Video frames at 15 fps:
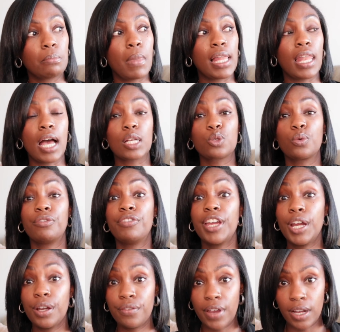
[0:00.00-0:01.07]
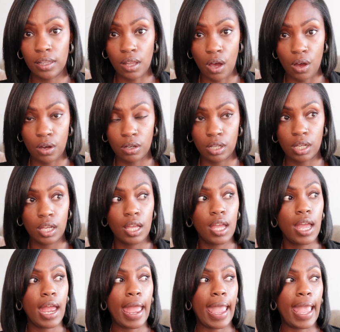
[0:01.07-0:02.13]
My locks were very, very long
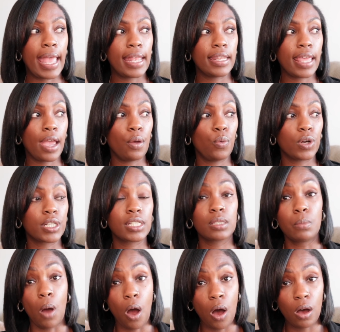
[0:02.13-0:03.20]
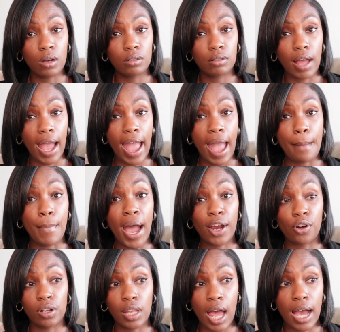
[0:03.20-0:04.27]
and they were small. I had
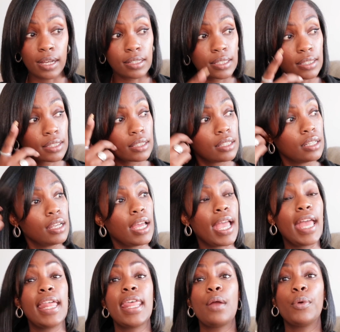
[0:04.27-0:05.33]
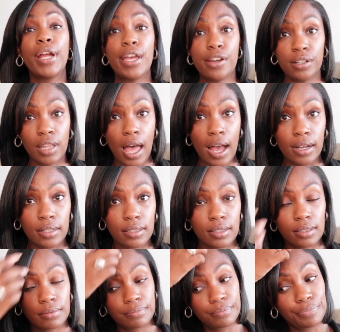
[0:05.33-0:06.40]
micro locks and they were interlocks.
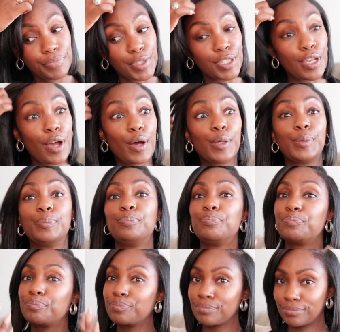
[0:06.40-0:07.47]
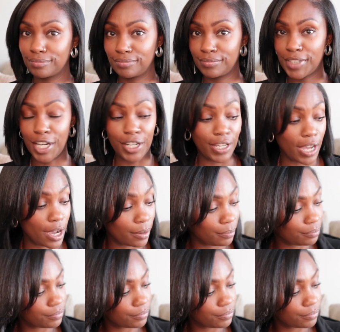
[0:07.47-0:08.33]
So there you go.